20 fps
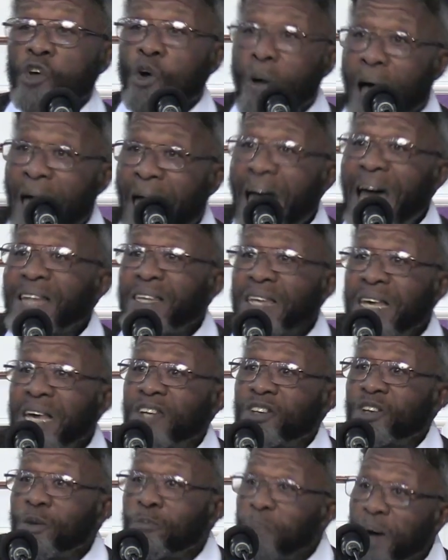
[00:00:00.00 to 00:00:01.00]
So
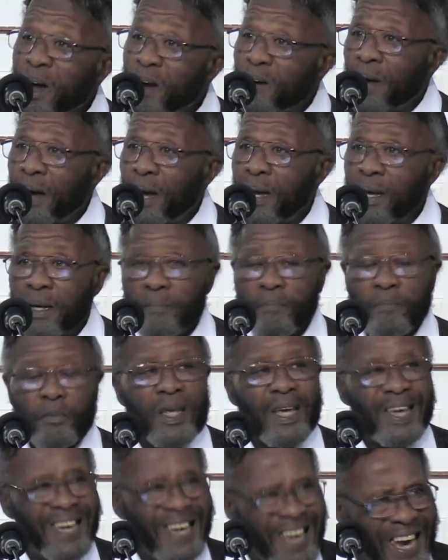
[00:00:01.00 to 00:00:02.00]
at his appearing
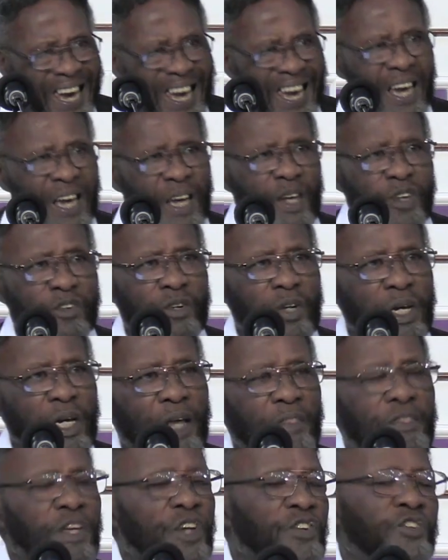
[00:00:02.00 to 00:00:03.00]
is